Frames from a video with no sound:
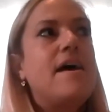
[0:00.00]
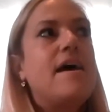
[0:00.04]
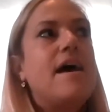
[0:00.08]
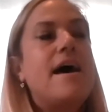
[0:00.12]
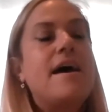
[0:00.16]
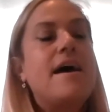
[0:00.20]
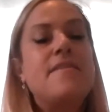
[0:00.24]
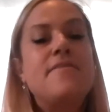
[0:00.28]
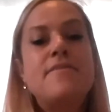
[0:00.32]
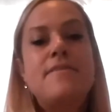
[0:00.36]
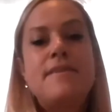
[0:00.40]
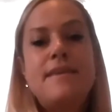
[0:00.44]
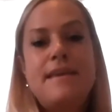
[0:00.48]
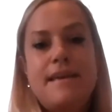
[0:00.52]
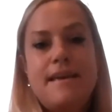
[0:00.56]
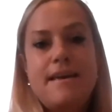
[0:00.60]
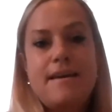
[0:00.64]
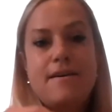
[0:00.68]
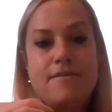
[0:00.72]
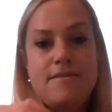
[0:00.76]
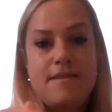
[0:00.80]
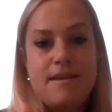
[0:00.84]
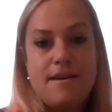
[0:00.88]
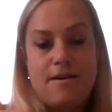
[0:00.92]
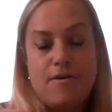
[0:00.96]
And
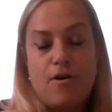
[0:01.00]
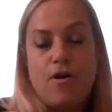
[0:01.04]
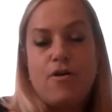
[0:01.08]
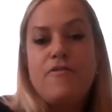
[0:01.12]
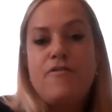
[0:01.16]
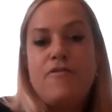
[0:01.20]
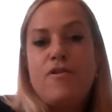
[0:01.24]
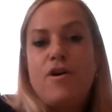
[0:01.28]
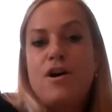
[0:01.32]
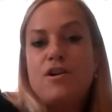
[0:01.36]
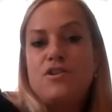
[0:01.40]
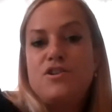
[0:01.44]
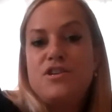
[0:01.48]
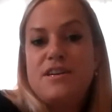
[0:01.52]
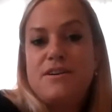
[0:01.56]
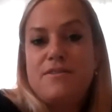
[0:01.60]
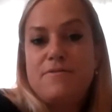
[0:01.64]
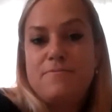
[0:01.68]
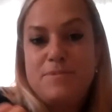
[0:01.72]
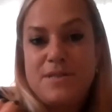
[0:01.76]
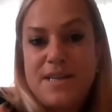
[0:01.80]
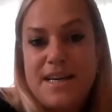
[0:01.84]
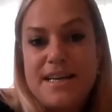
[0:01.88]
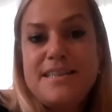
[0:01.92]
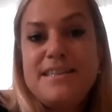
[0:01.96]
the overarching
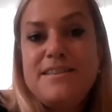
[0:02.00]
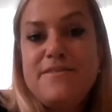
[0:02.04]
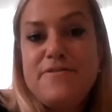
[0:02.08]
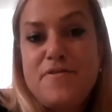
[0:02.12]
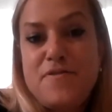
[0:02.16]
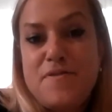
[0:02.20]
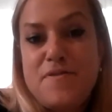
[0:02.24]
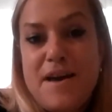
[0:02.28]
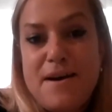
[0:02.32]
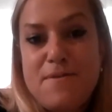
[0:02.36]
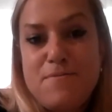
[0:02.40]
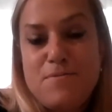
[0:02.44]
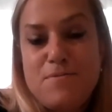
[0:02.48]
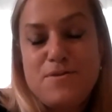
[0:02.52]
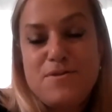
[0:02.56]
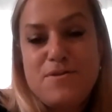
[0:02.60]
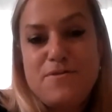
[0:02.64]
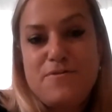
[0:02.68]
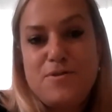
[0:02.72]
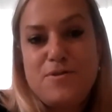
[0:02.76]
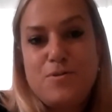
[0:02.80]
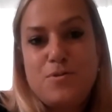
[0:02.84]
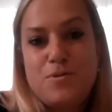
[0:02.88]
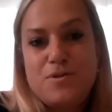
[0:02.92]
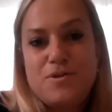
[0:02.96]
objective of that was,
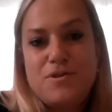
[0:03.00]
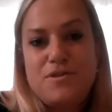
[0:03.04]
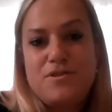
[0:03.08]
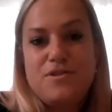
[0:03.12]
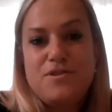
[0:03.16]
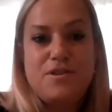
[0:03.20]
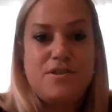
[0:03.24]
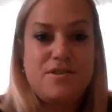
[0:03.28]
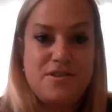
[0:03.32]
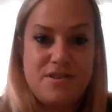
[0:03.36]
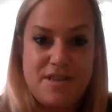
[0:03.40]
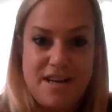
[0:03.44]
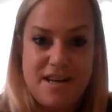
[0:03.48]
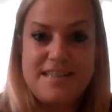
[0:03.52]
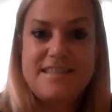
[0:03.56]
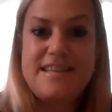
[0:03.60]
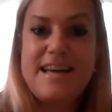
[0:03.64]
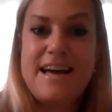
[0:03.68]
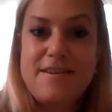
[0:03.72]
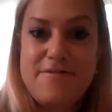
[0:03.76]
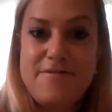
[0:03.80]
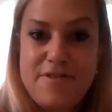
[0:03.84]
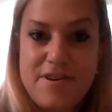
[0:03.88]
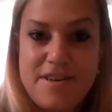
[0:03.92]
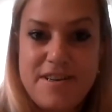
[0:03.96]
of course, to conduct
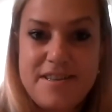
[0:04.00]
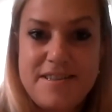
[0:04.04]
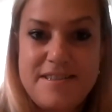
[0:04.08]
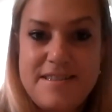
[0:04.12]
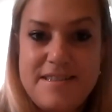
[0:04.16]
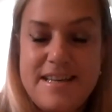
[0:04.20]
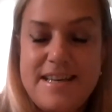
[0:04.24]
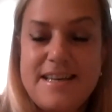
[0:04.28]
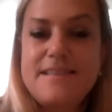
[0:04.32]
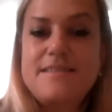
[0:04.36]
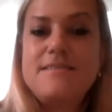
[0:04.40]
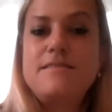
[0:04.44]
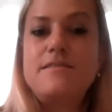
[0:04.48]
advocacy.